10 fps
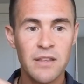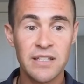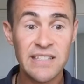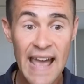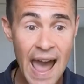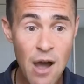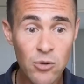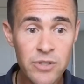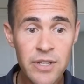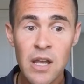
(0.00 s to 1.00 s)
The
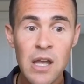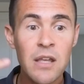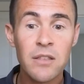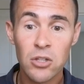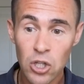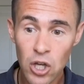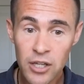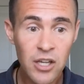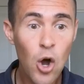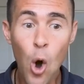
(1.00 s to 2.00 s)
sound, the
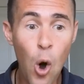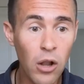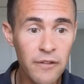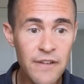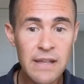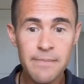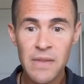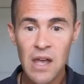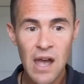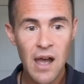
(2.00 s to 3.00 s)
look, all of
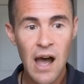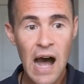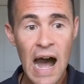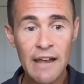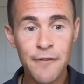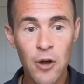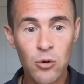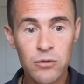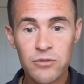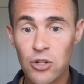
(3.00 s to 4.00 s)
it,
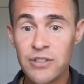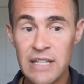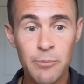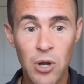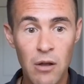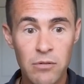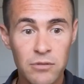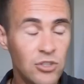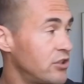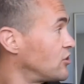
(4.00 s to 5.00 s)
iPhone 13
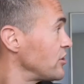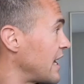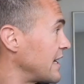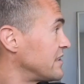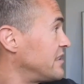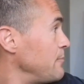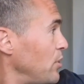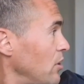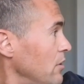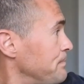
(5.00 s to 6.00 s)
Pro. Just on a
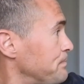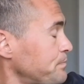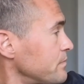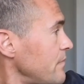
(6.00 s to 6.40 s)
simple,